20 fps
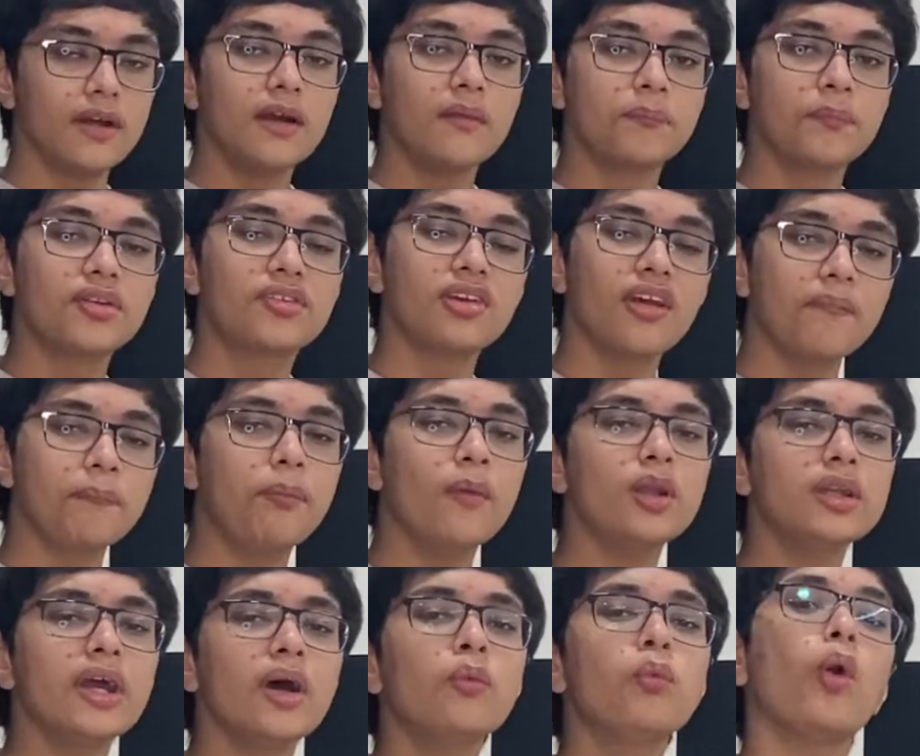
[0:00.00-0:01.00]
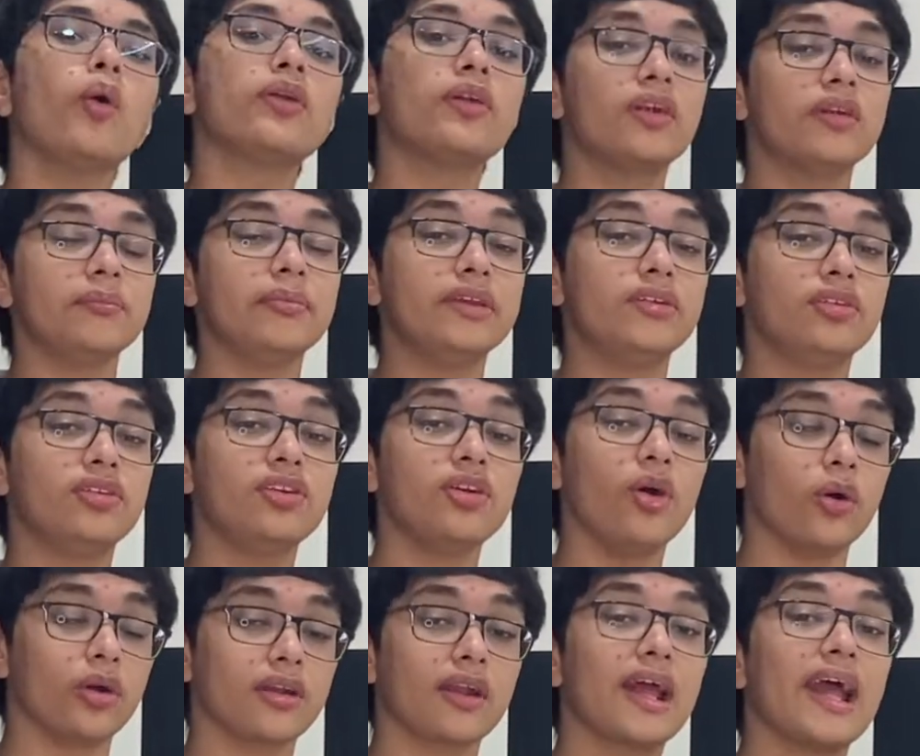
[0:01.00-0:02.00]
But Champollion wanted to be
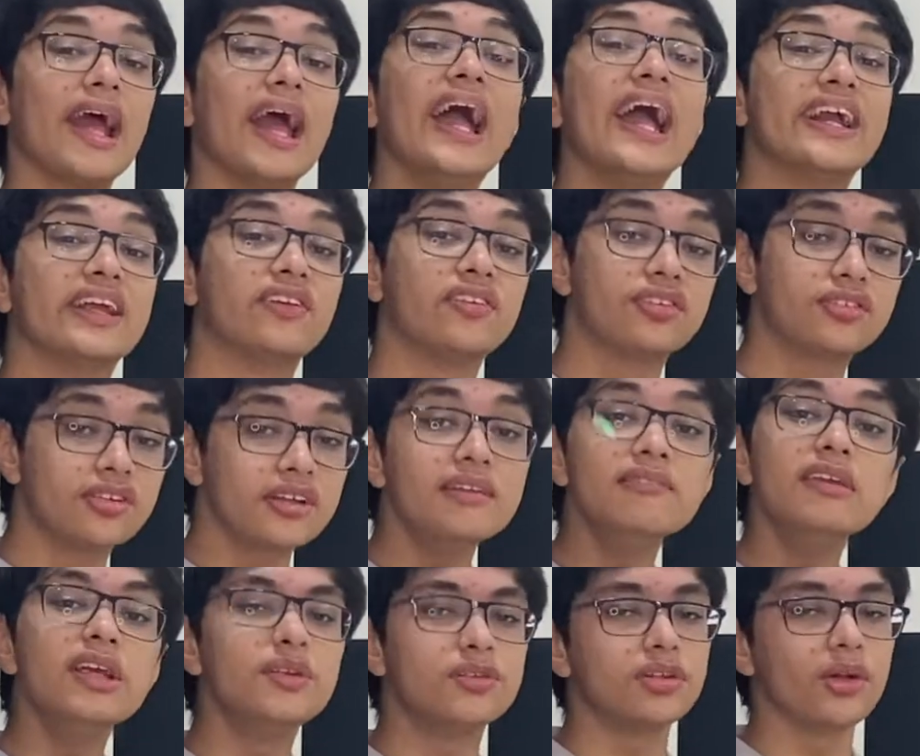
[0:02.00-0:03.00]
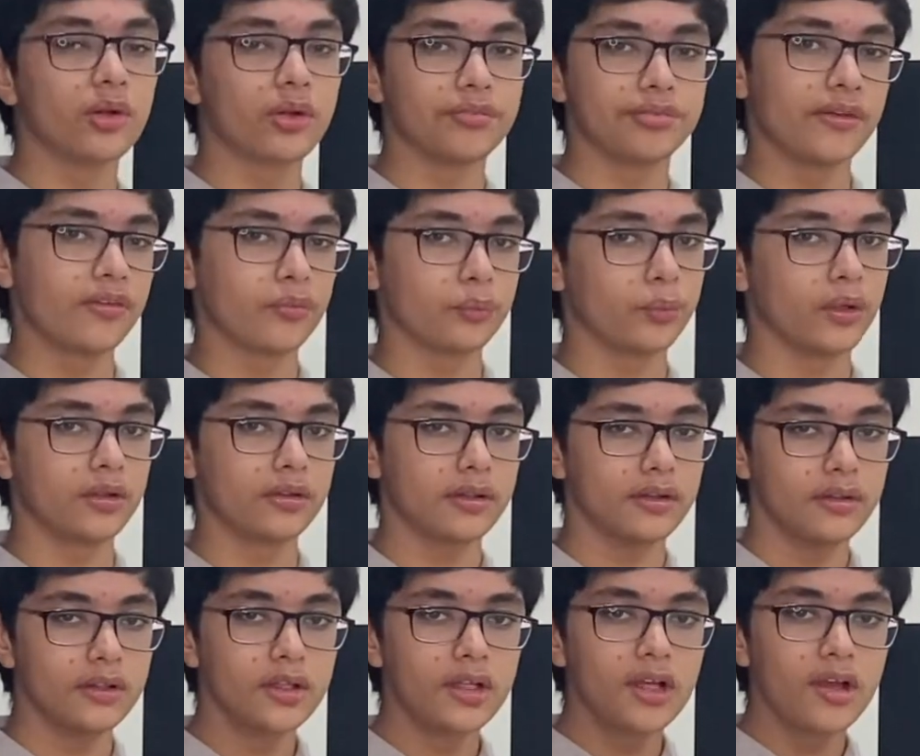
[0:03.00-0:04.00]
sure, extremely sure of his work.
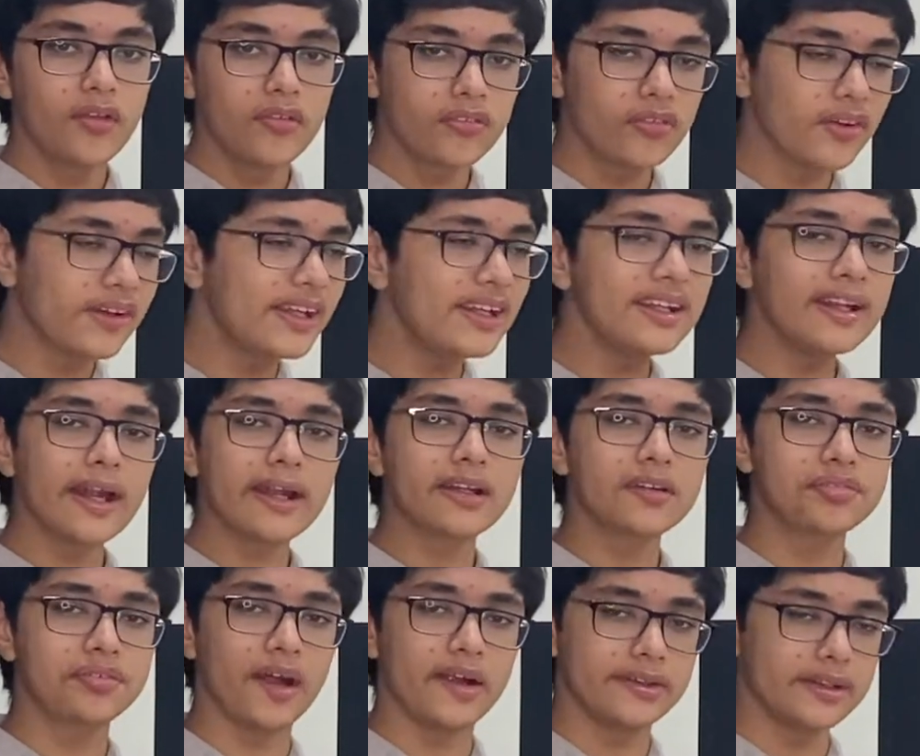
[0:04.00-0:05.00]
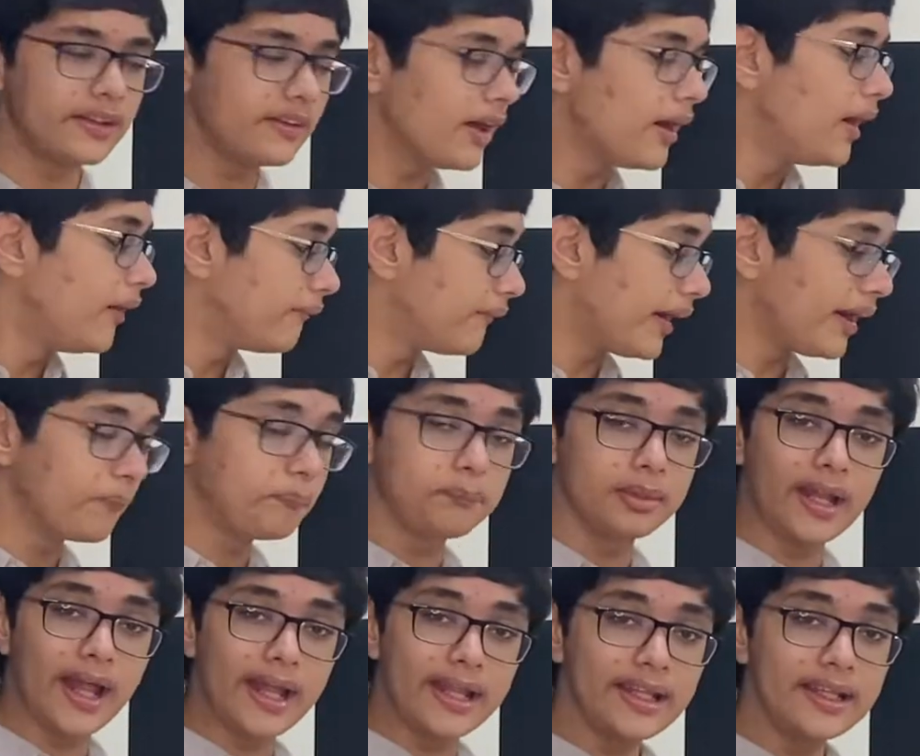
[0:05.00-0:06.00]
So he rectified it by
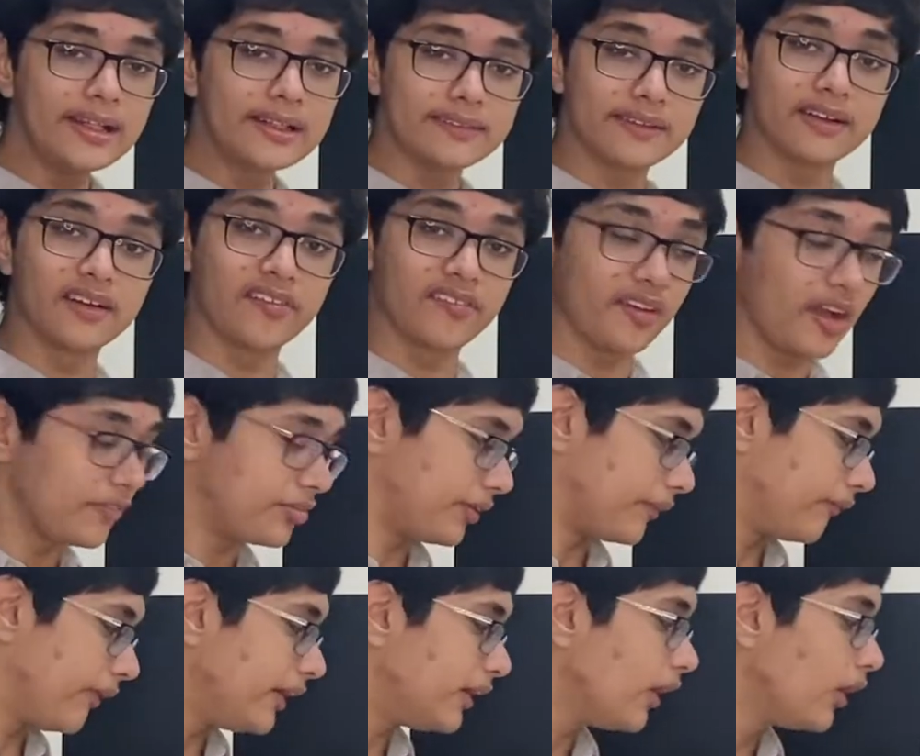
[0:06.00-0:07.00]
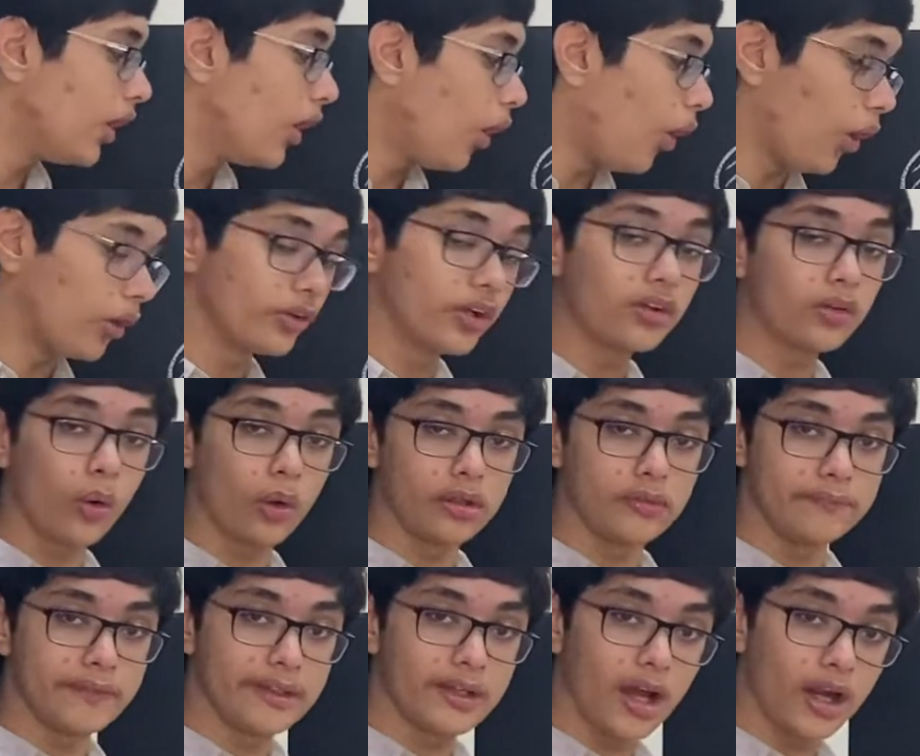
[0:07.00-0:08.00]
applying the decipherment on the
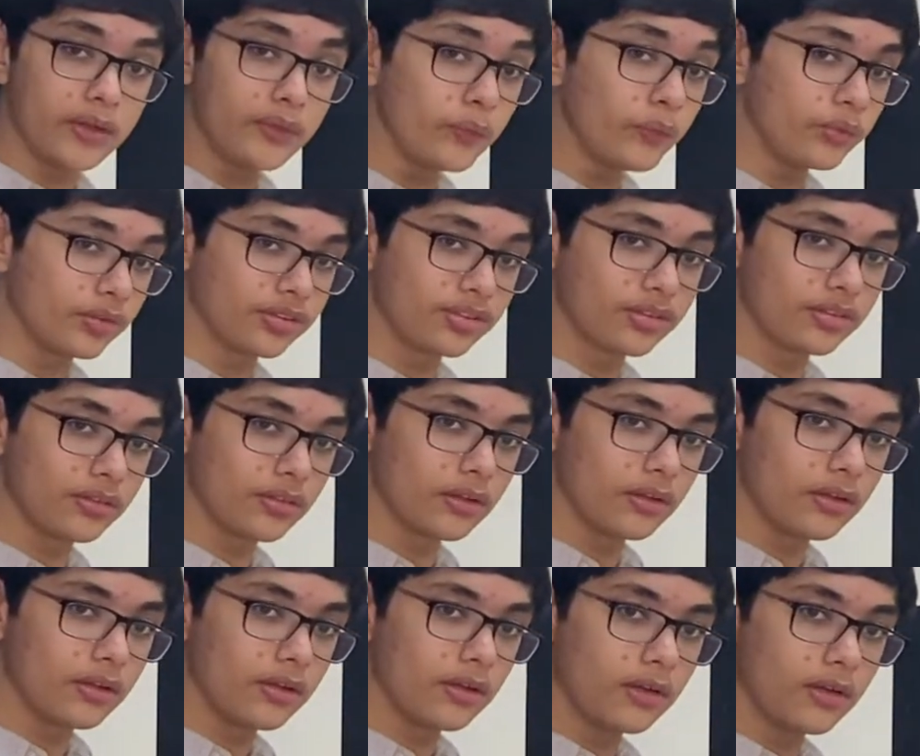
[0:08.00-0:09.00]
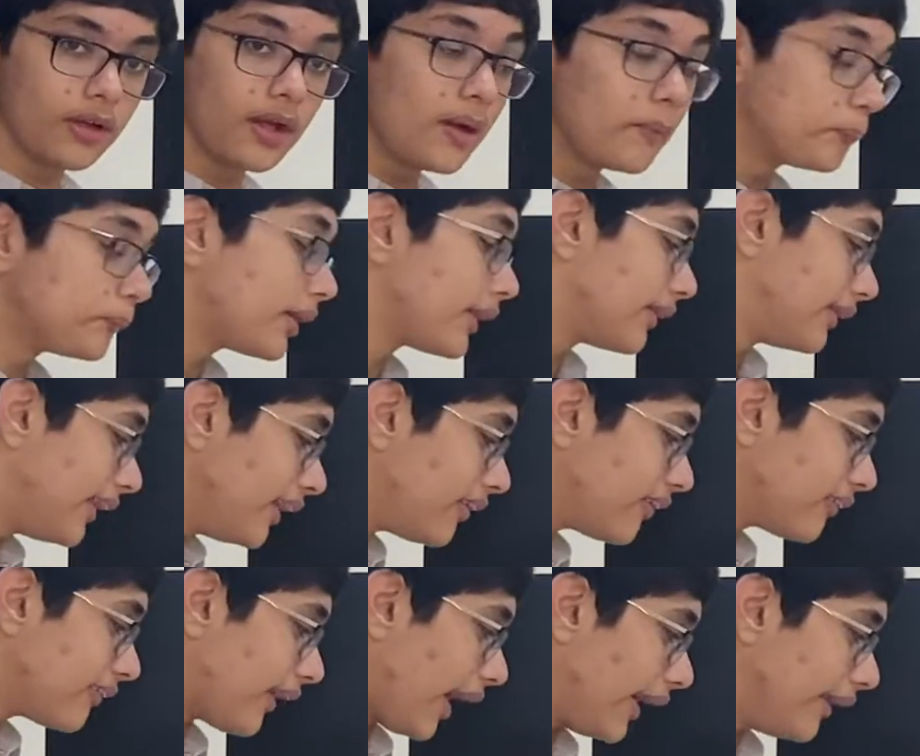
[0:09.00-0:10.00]
Ptolemy cartouche. But this
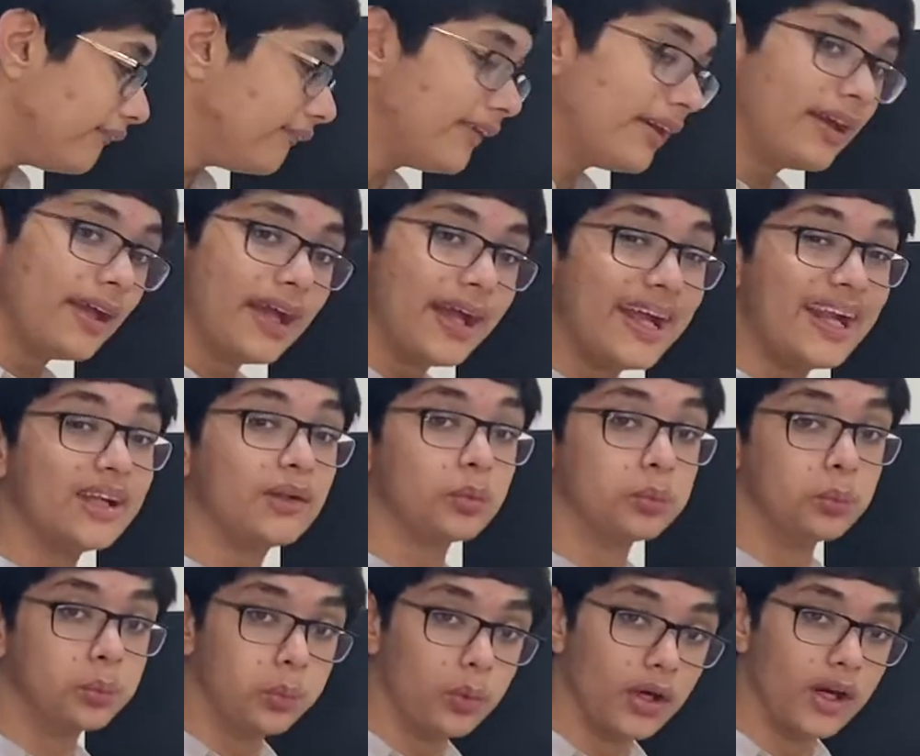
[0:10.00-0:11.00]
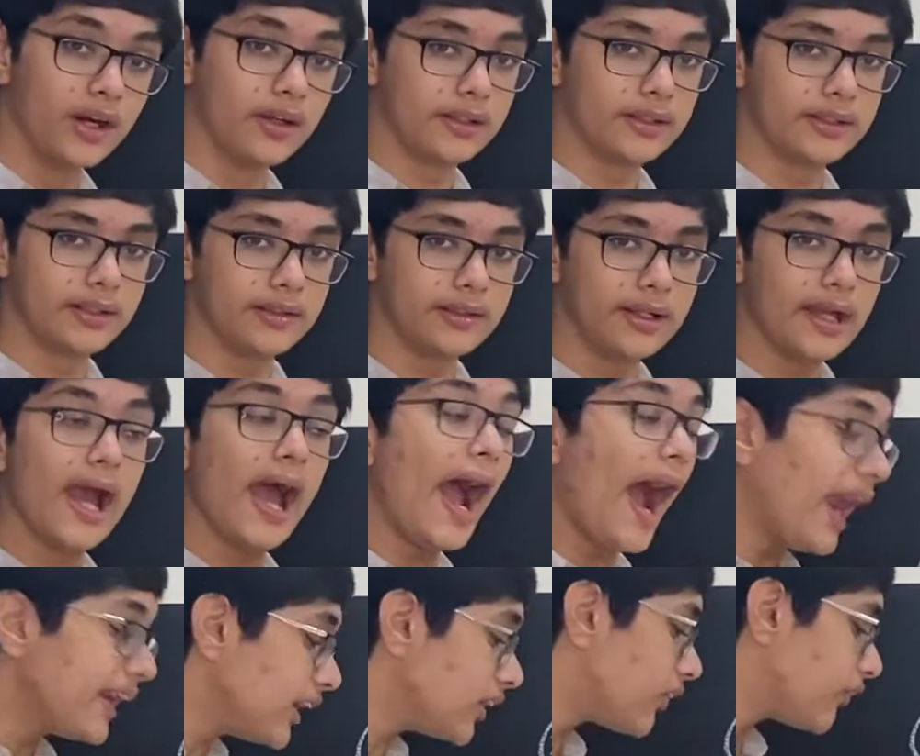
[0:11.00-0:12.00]
time, it worked.
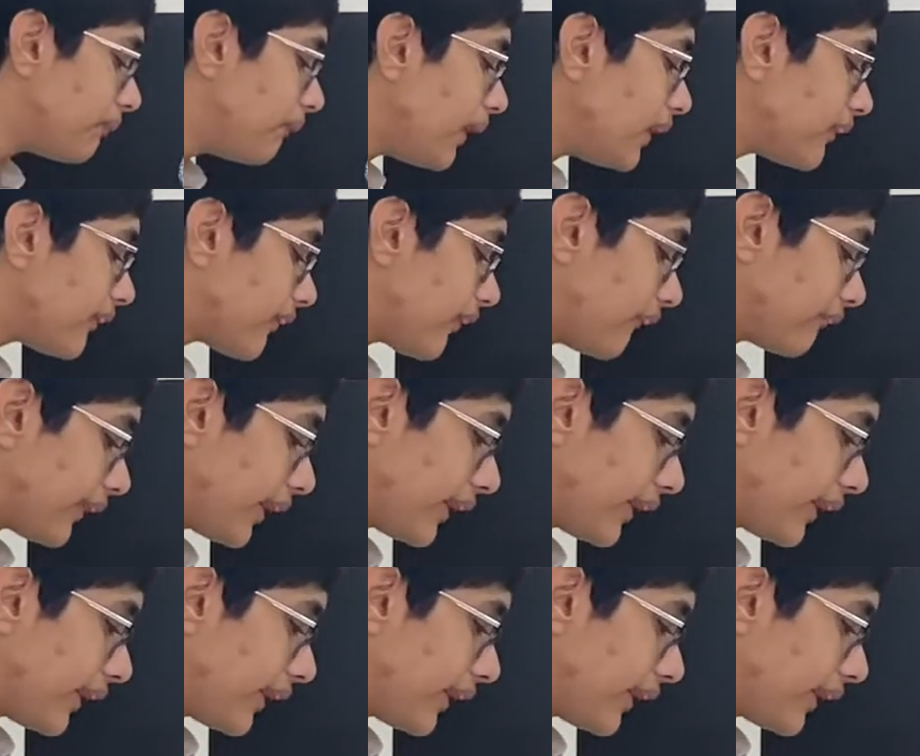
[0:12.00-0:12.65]
And it spelled something